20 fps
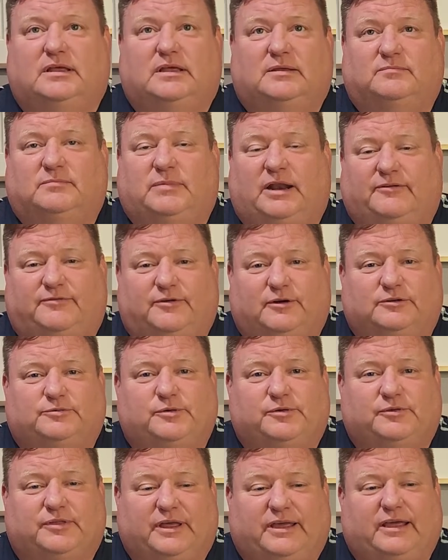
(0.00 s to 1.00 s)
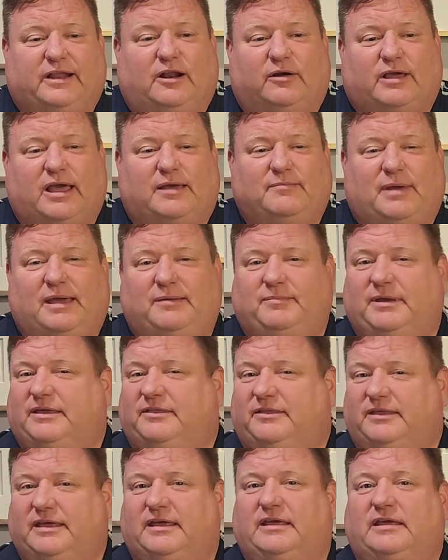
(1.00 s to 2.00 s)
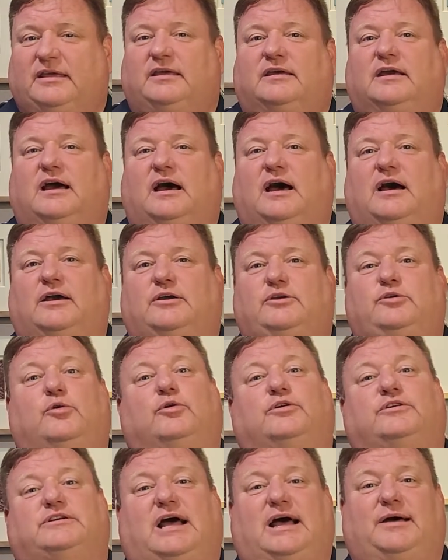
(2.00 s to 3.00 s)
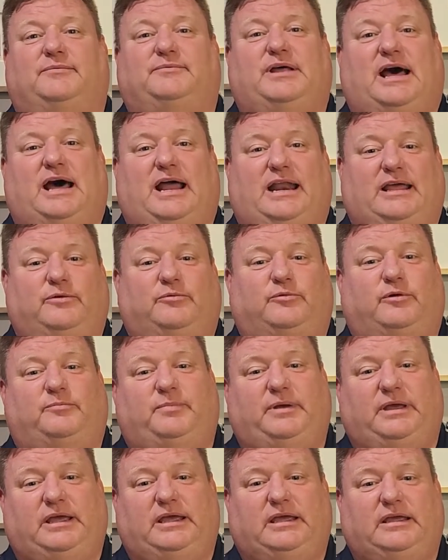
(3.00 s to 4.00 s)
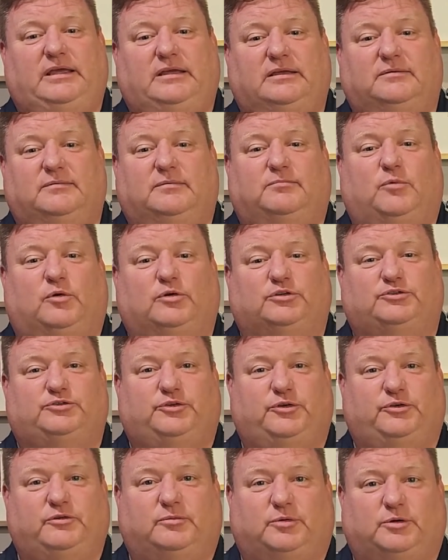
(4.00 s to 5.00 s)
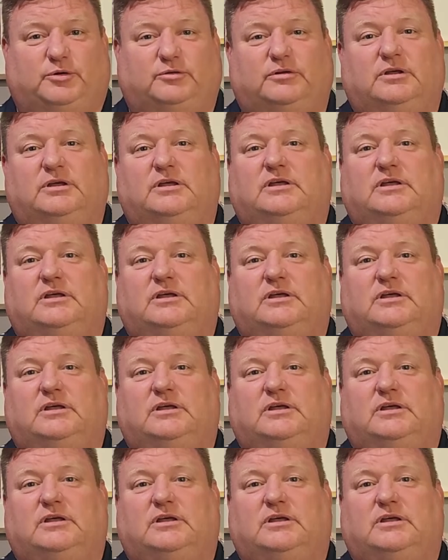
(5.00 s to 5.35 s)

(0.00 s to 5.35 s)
but at first we were thinking, okay, maybe the your time dining would be more suitable,